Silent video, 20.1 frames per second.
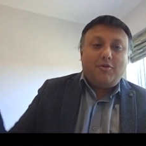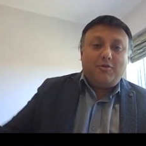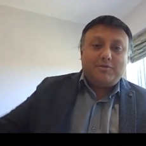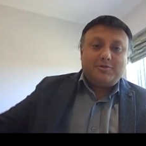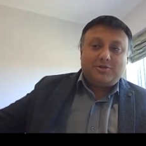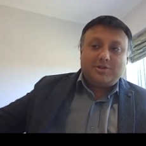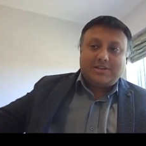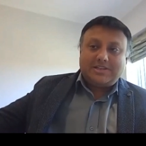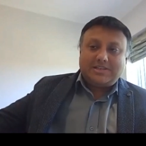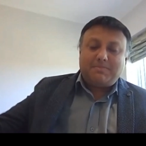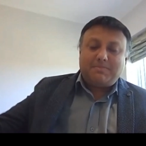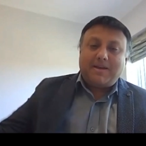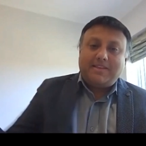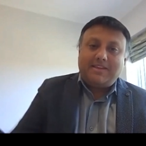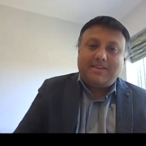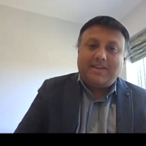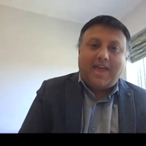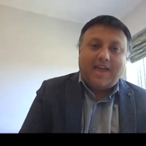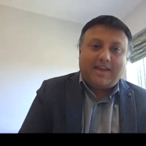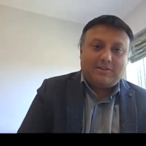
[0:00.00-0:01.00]
just by
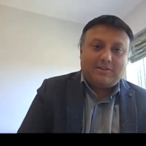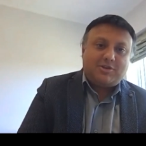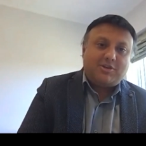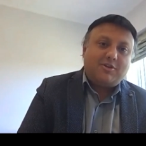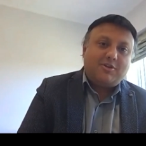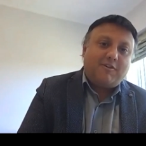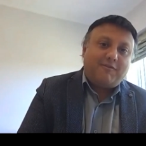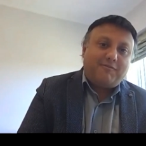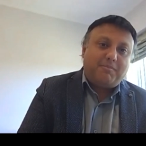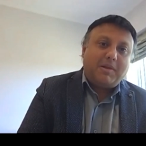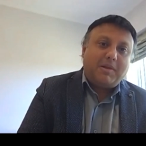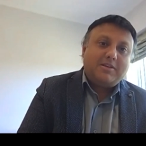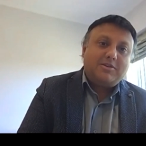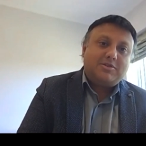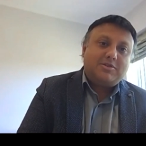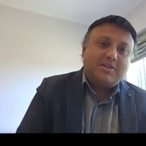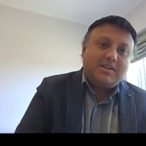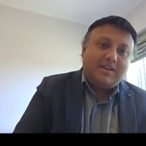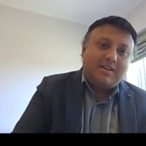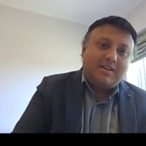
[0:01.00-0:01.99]
the action of
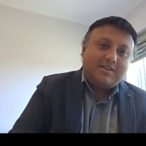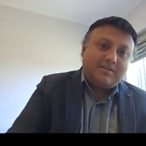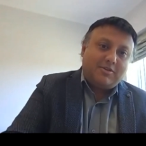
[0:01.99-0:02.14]
plunging it,